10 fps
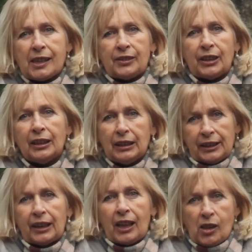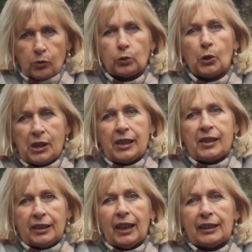they sailed in the
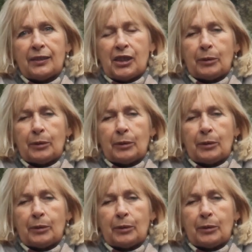underworld.